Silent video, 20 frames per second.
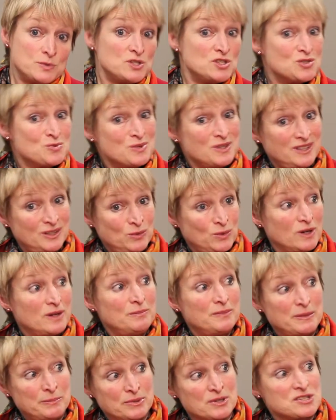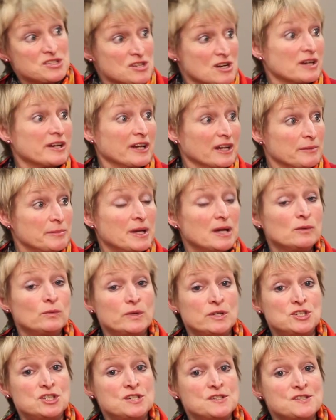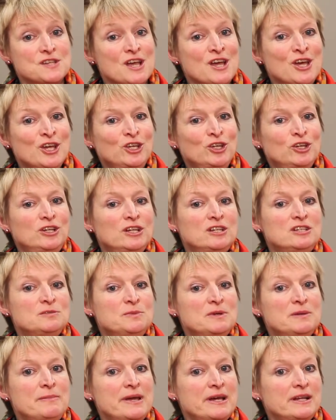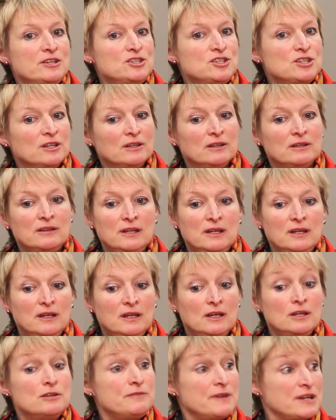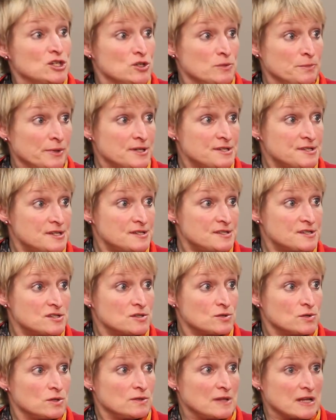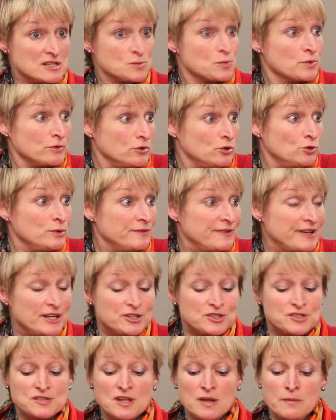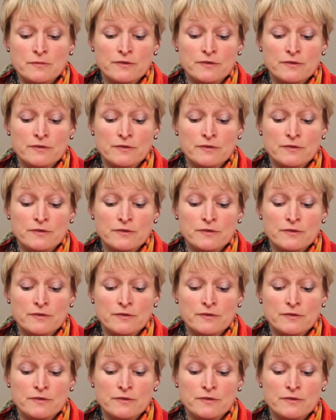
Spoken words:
which is really what my book's talking about, which is you need to be managing the innovation process, so that's where new advantages come